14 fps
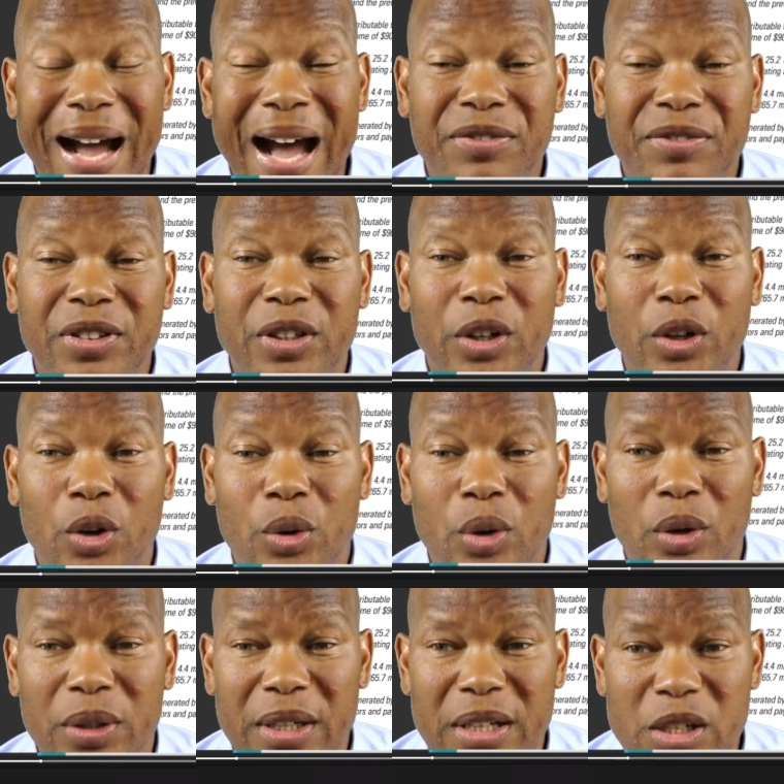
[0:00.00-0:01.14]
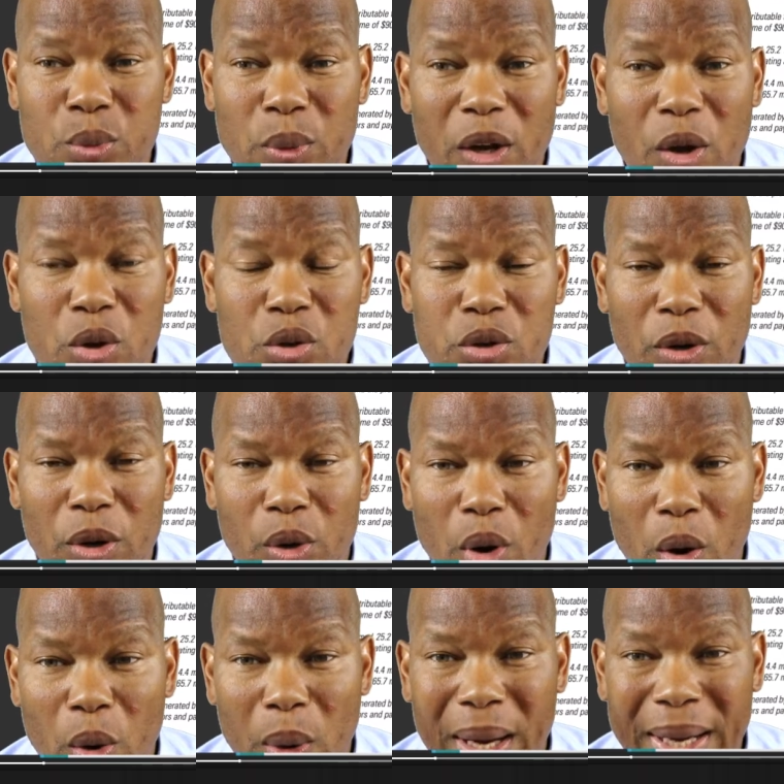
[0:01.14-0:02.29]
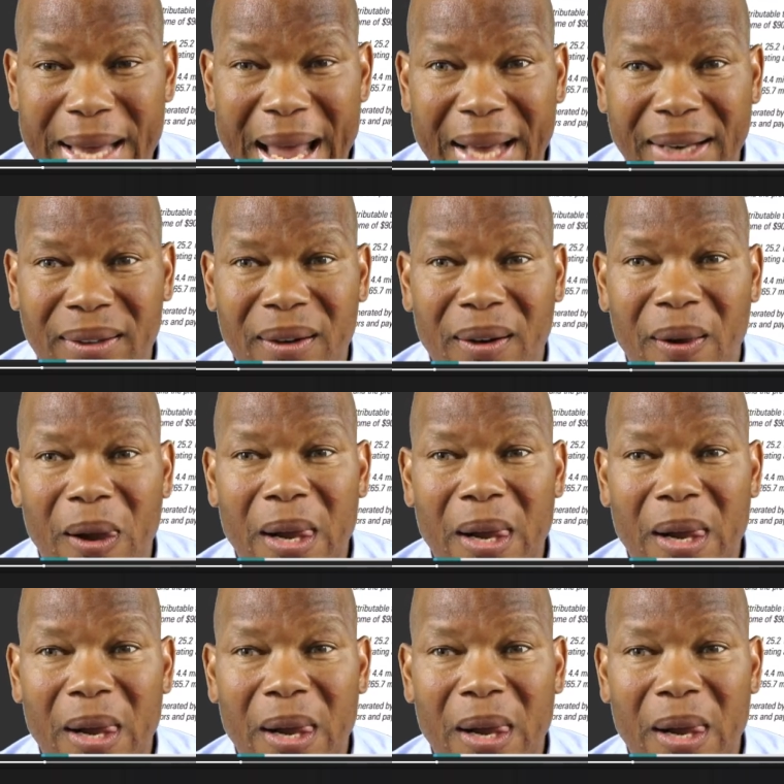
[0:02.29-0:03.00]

after the Corona this will also grow again,